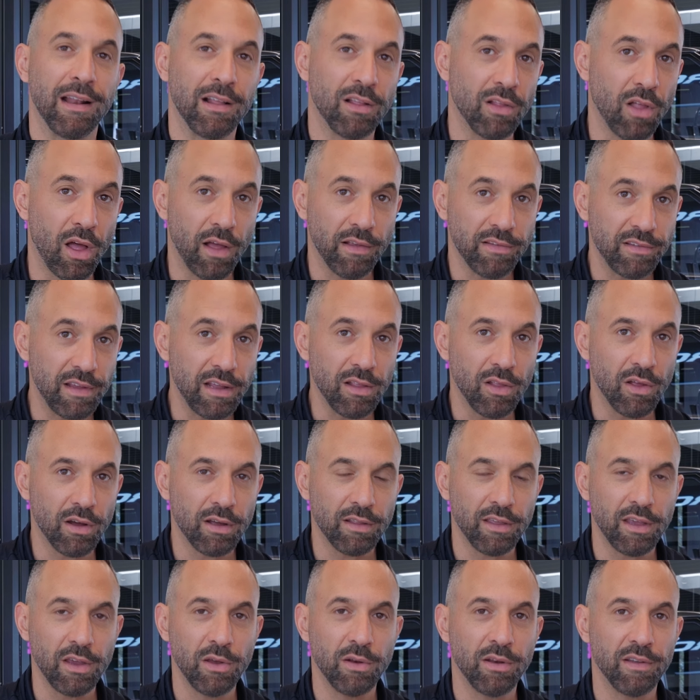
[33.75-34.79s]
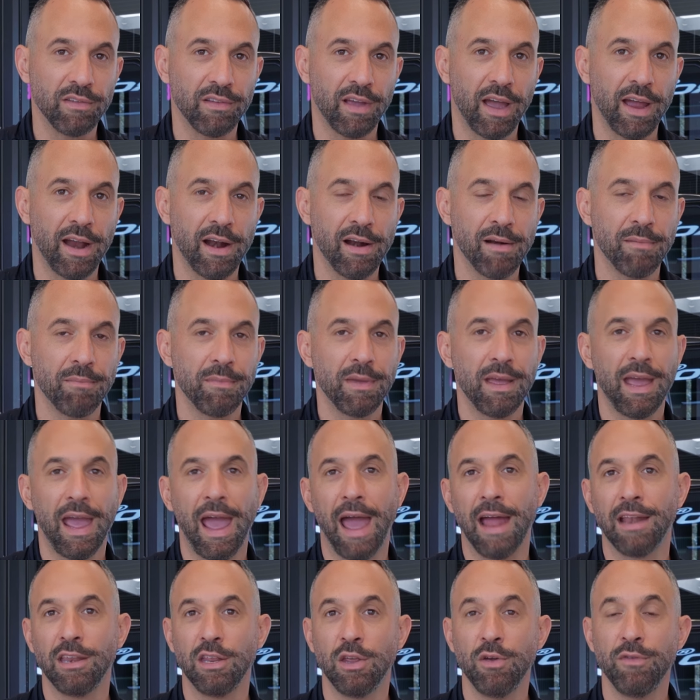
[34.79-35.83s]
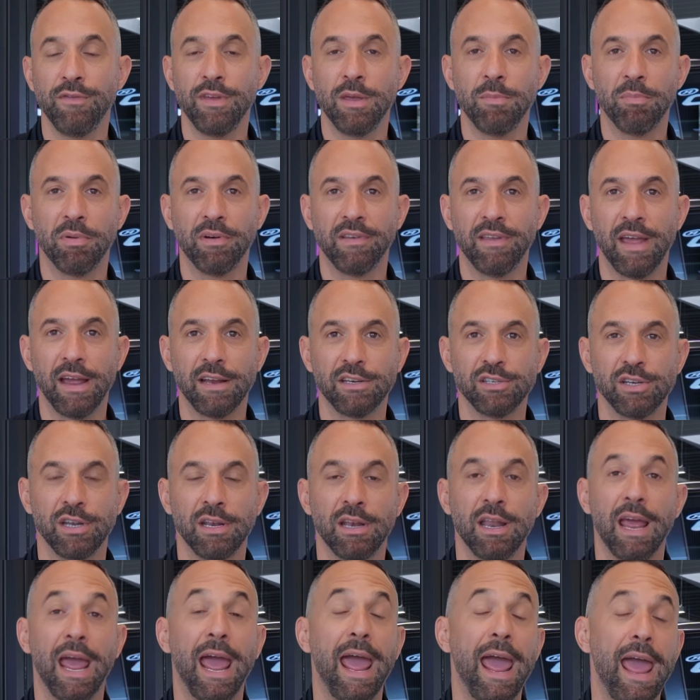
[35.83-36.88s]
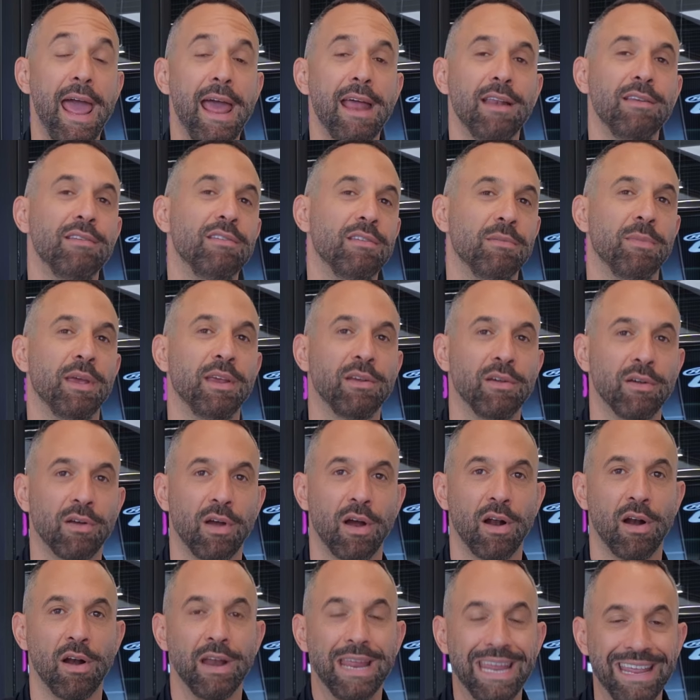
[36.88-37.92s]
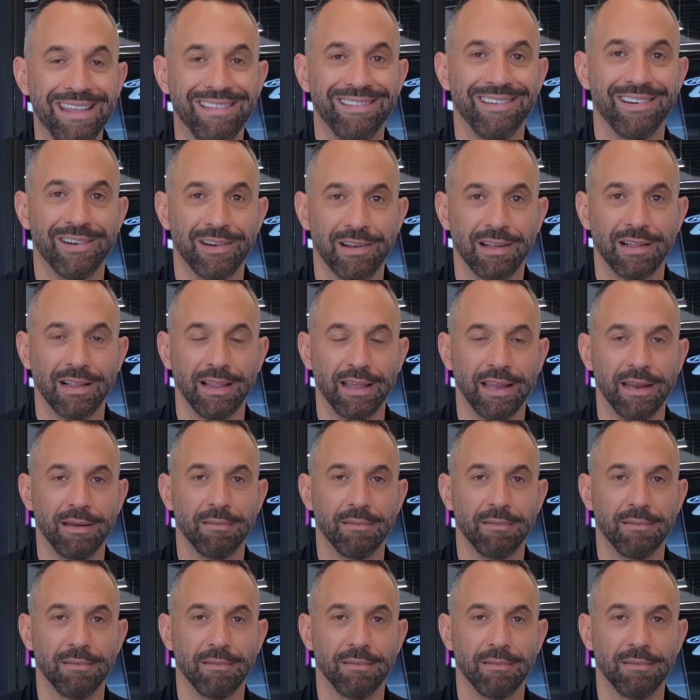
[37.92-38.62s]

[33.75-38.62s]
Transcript: glossy look that you desire, add UV protection, and to make your car easier to clean.